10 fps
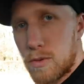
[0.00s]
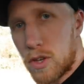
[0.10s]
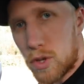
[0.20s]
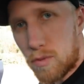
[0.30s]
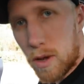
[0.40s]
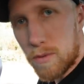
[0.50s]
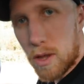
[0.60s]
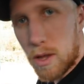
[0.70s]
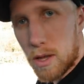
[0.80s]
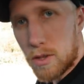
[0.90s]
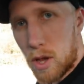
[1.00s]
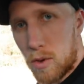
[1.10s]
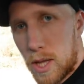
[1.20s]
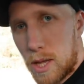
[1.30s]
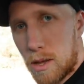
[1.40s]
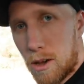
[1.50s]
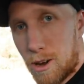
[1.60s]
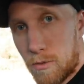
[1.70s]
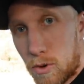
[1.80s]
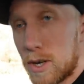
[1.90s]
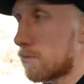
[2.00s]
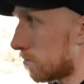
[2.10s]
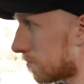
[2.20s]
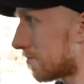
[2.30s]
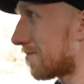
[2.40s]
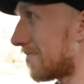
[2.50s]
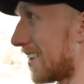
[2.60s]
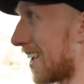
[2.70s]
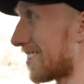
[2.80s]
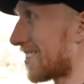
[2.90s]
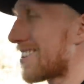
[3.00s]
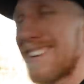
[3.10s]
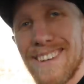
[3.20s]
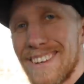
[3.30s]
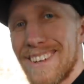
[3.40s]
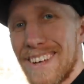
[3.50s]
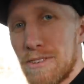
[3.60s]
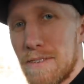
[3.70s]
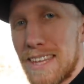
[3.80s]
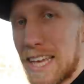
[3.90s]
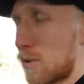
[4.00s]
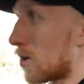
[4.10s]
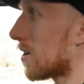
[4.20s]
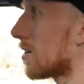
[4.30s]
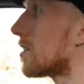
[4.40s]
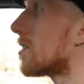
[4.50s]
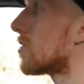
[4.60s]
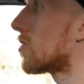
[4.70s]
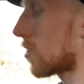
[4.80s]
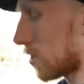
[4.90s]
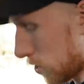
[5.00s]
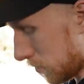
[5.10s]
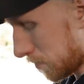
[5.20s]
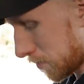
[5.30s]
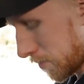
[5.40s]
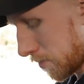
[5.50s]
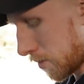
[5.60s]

So we just arrived at uh, Toby Carvery. Yes, 50 kilowatt charge station.